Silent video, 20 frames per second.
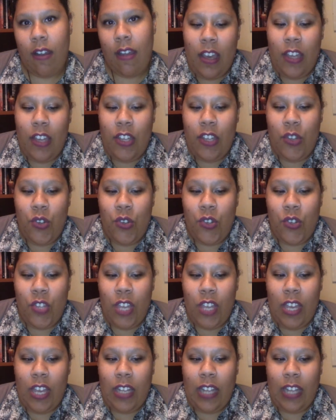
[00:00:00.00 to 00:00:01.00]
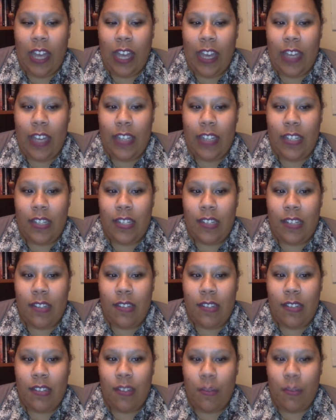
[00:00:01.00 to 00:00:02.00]
Usually clients
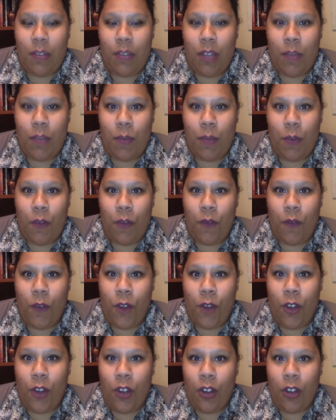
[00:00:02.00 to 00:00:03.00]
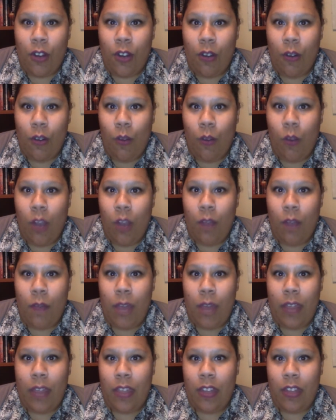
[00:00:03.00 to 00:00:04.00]
sometimes prefer one
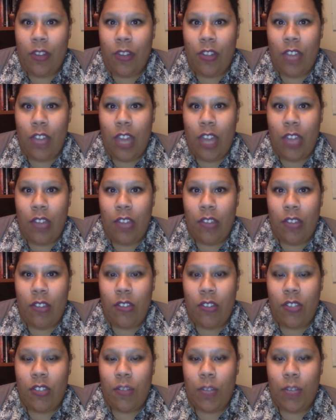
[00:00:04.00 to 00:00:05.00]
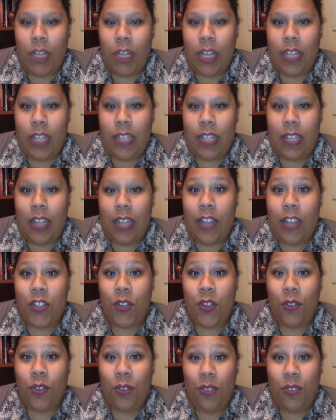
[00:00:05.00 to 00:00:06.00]
method or the other. There are some clients that I
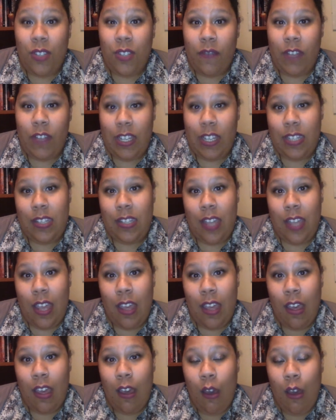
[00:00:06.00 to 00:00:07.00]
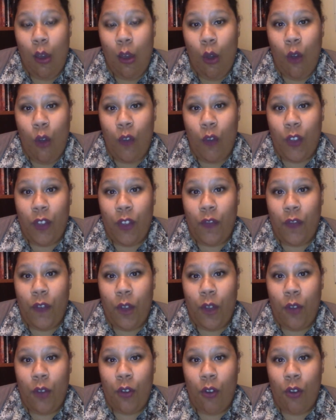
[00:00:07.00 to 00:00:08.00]
exclusively see over the
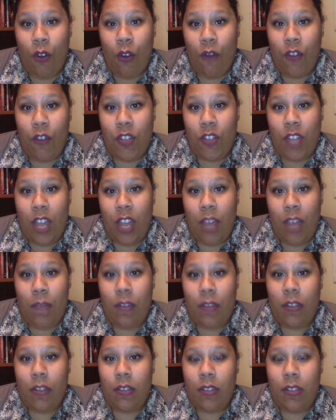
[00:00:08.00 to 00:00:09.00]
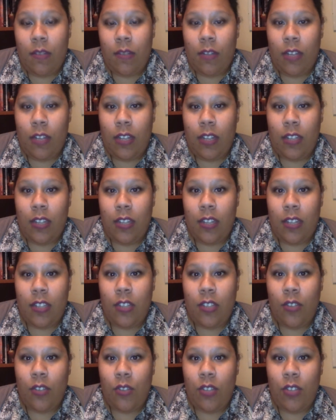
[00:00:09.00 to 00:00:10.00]
phone or over Skype, and there are some clients I
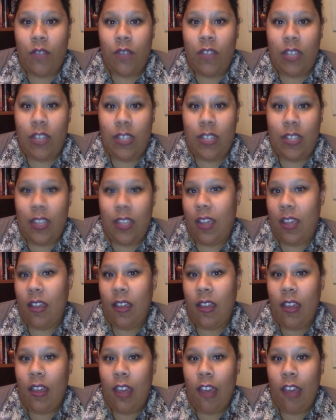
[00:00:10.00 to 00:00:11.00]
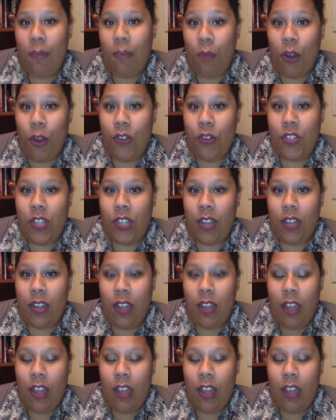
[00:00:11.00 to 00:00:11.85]
exclusively see in person.